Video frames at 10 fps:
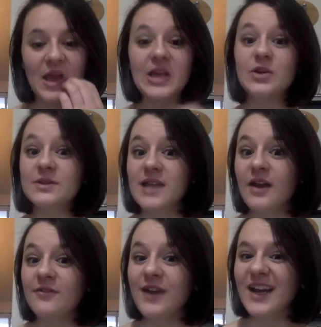you know what's kind of
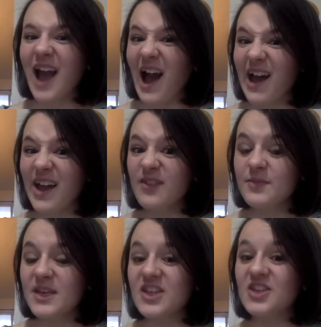funny? I have
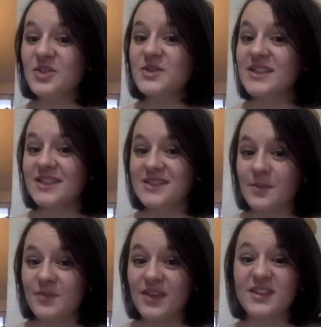been using
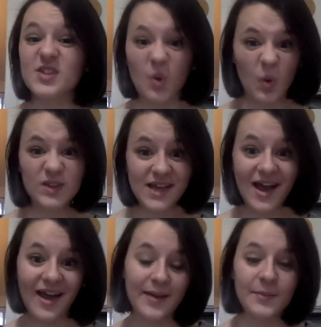something this whole
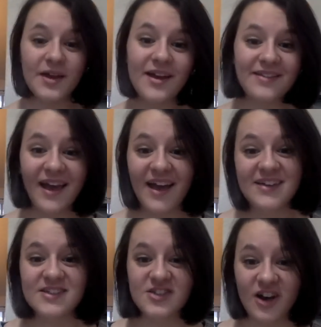time that has
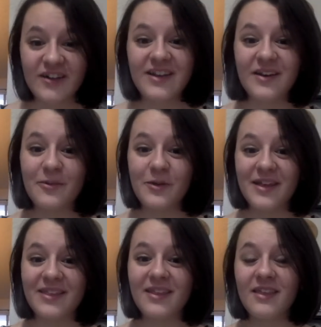started with
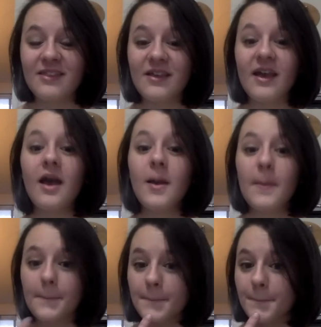the
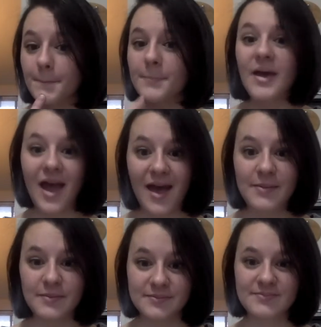
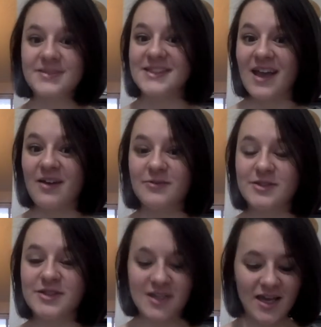M sound.
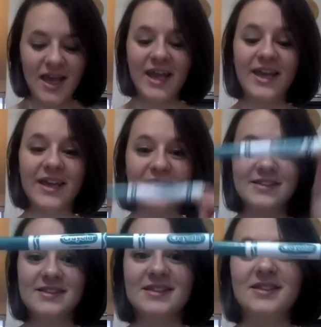It is
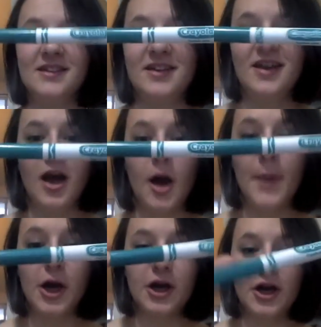a
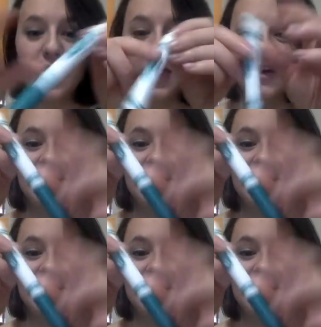marker.